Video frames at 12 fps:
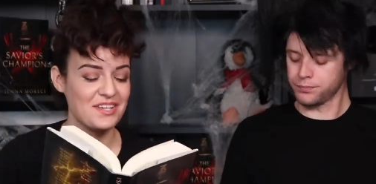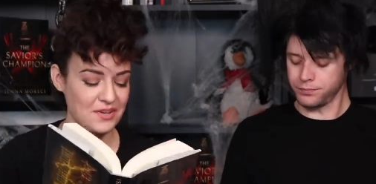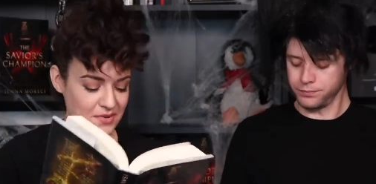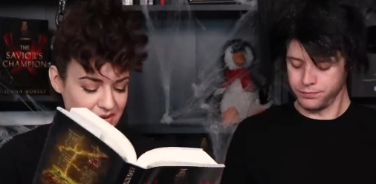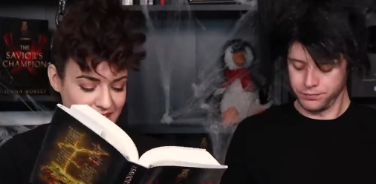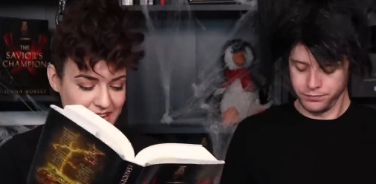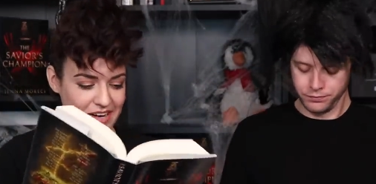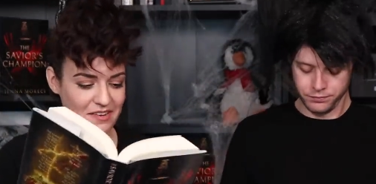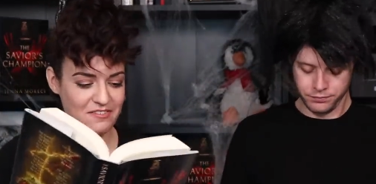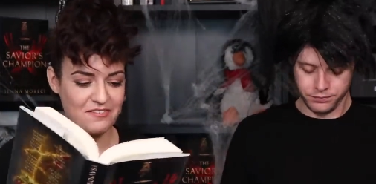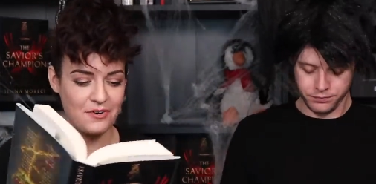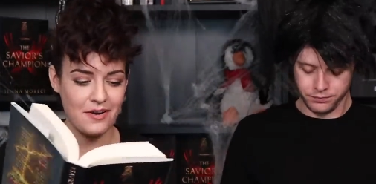
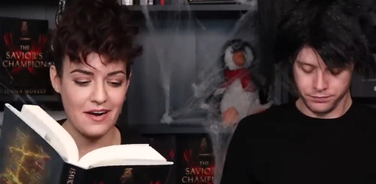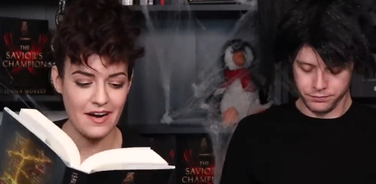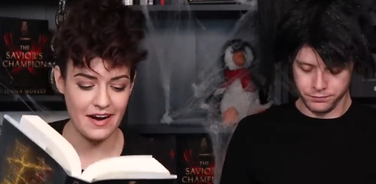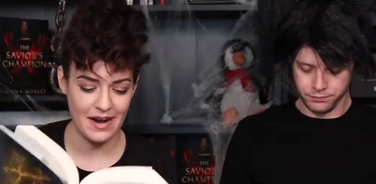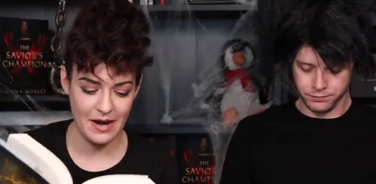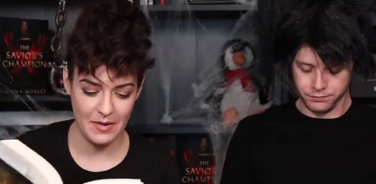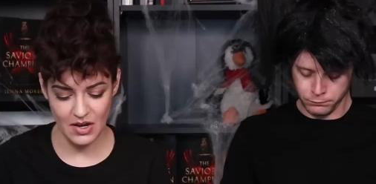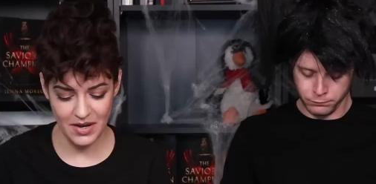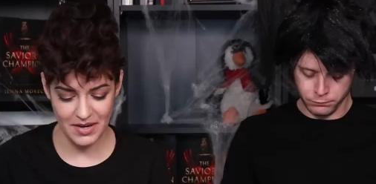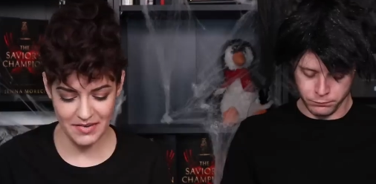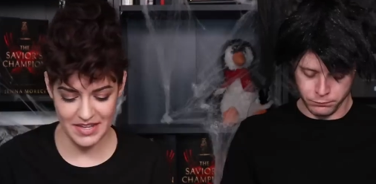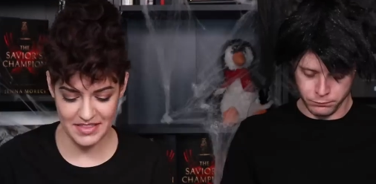Speaker 1: 294. Oh,
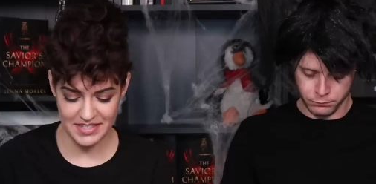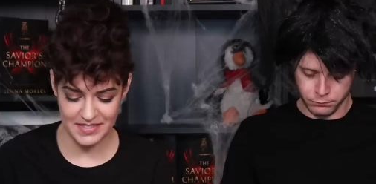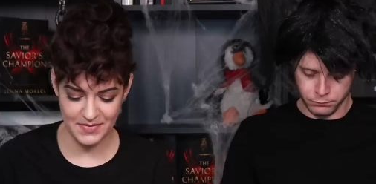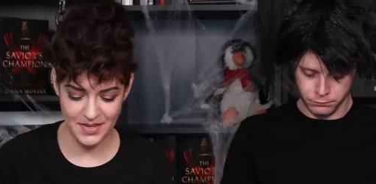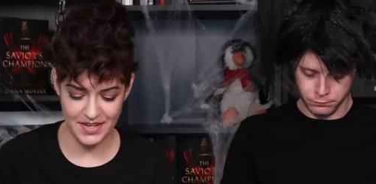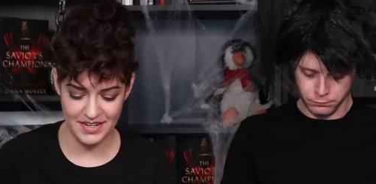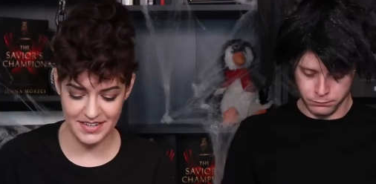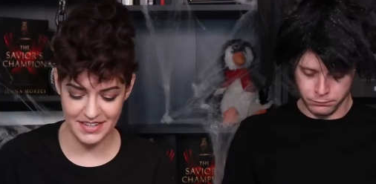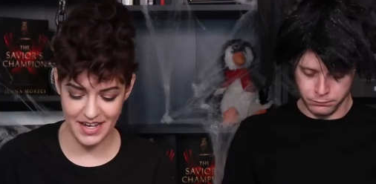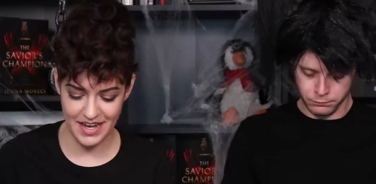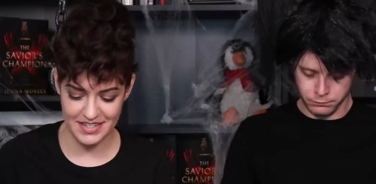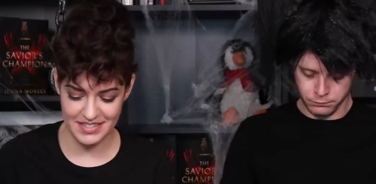I read this one in the
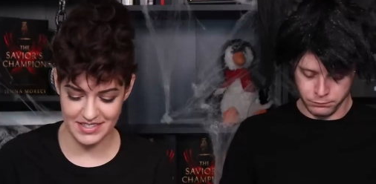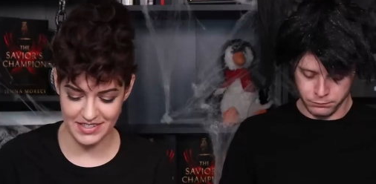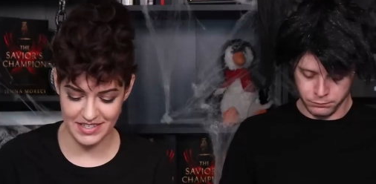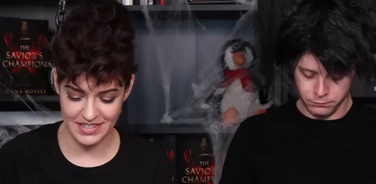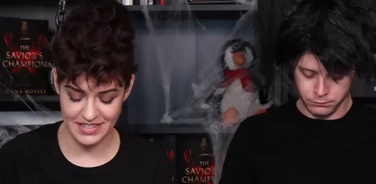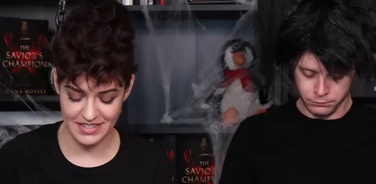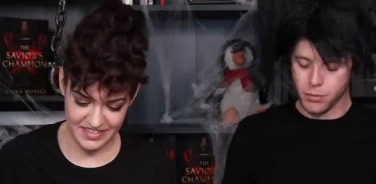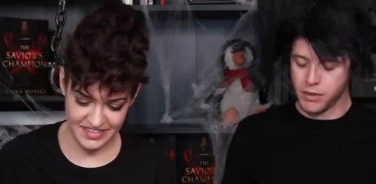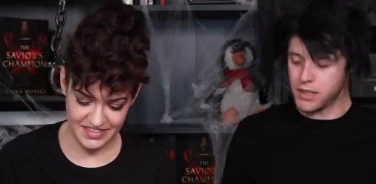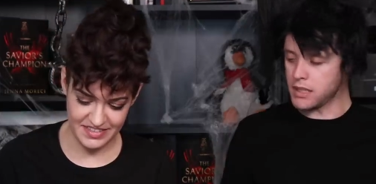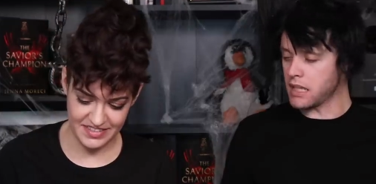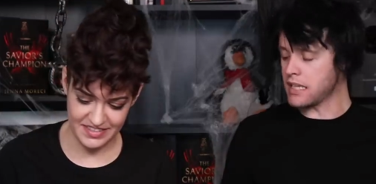last one.
Speaker 2: You
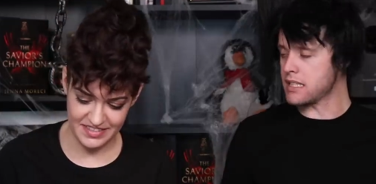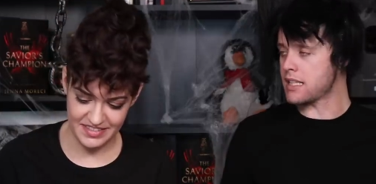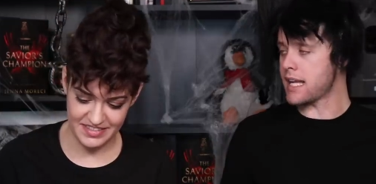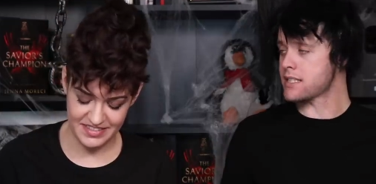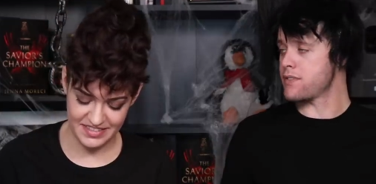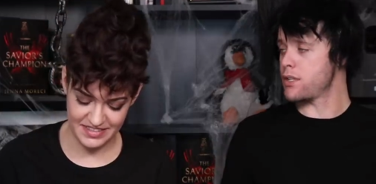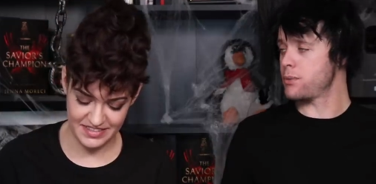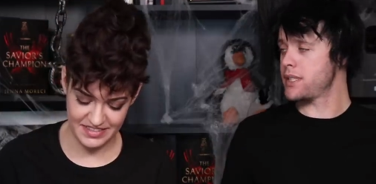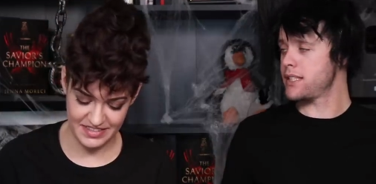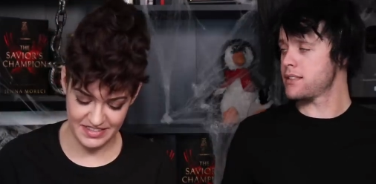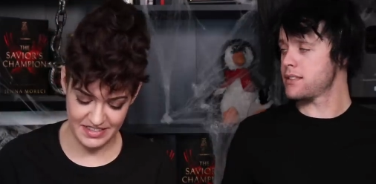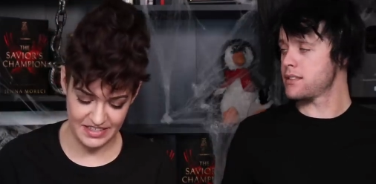mean in the last video we
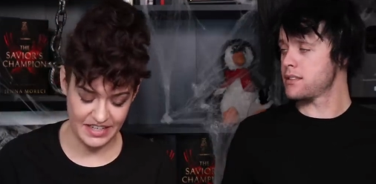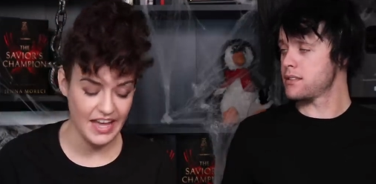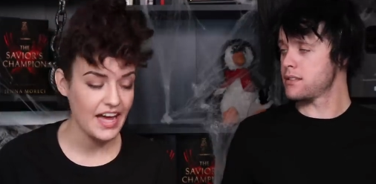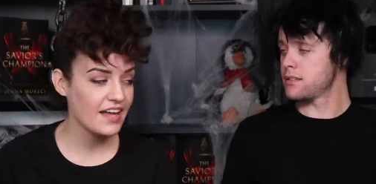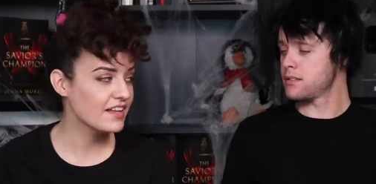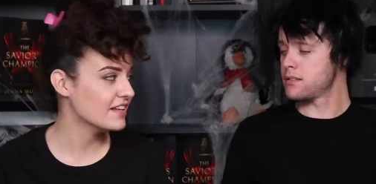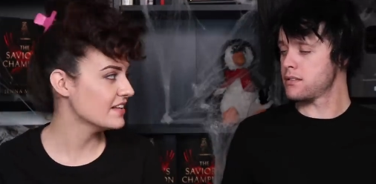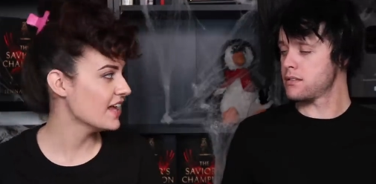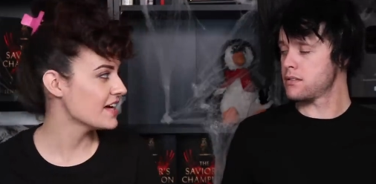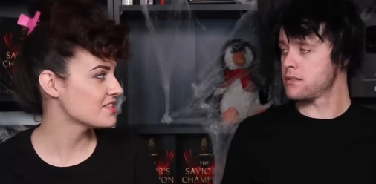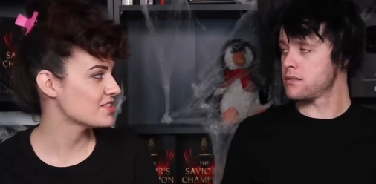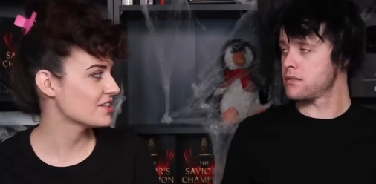did?
Speaker 1: Yeah, in the
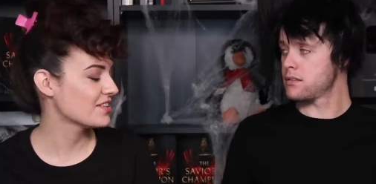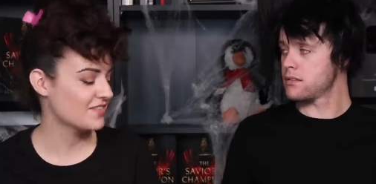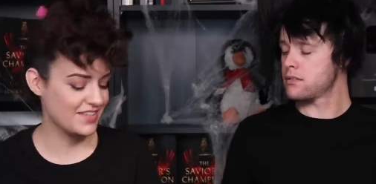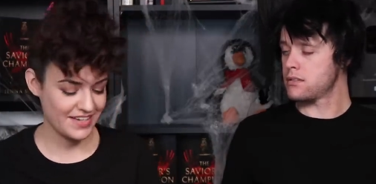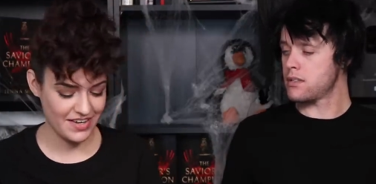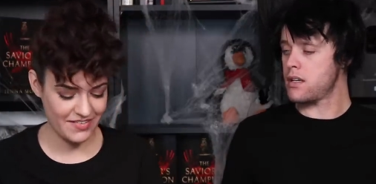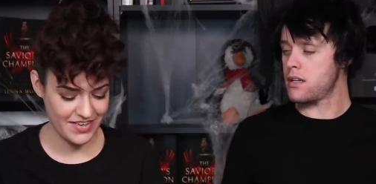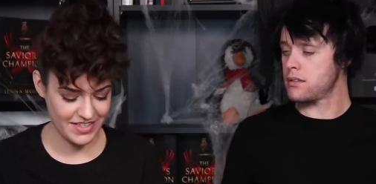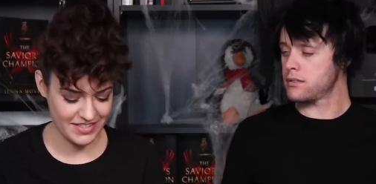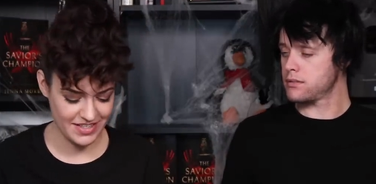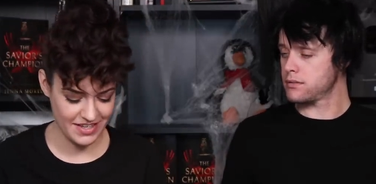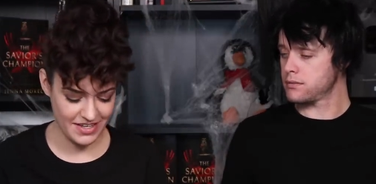last drunk video uh. where
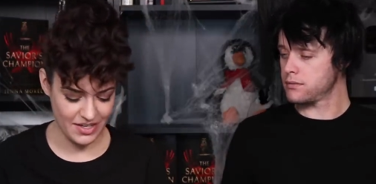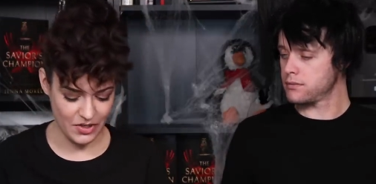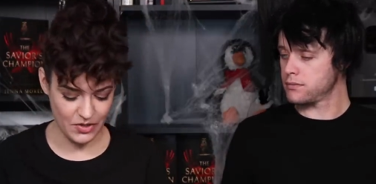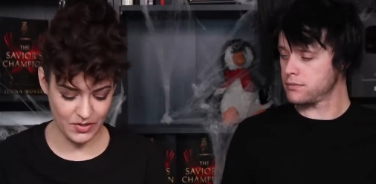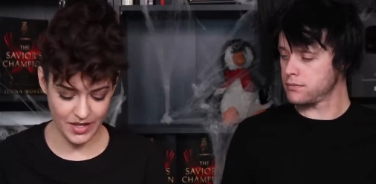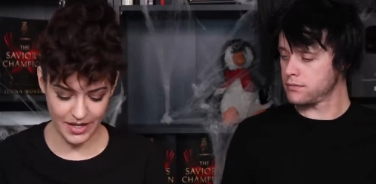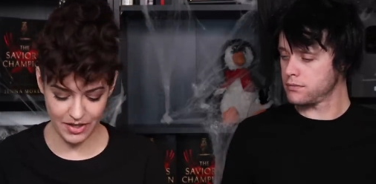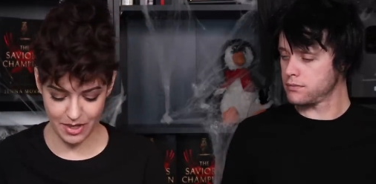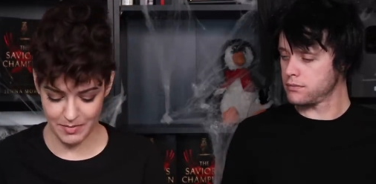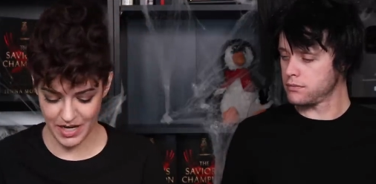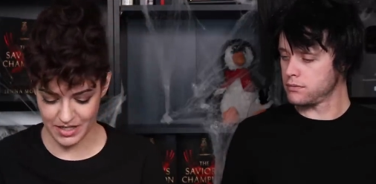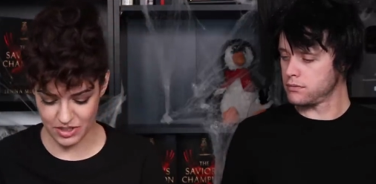there's the You like
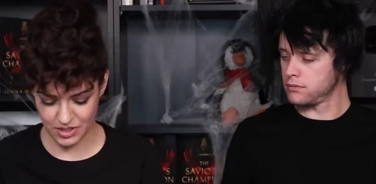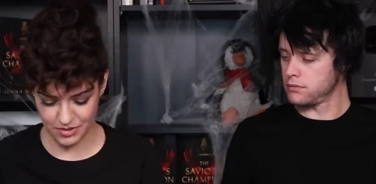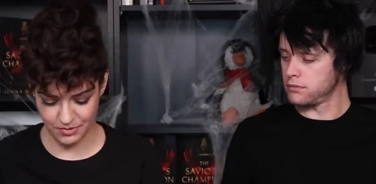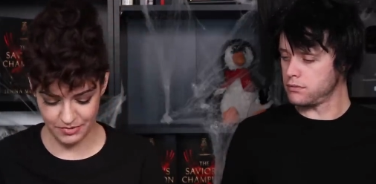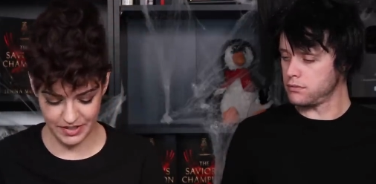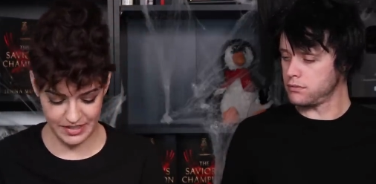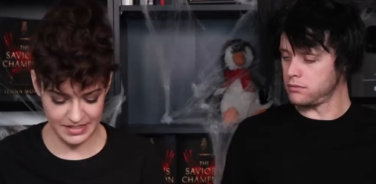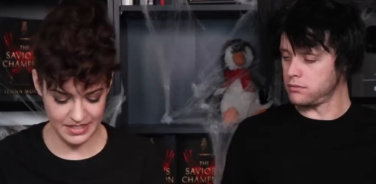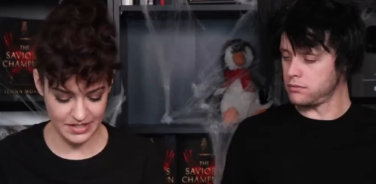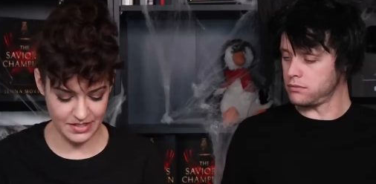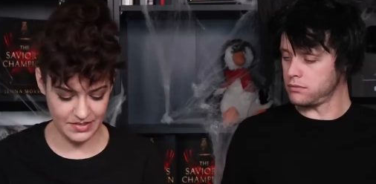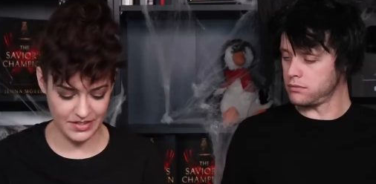her much, you feel it
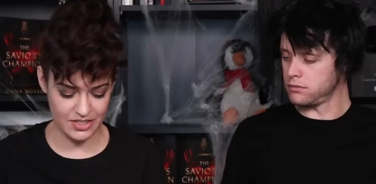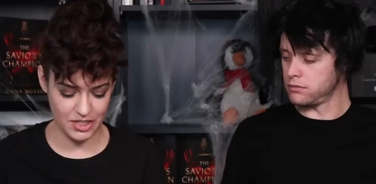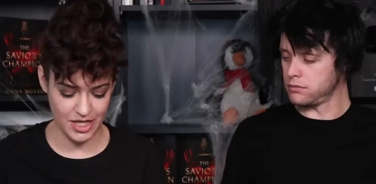here in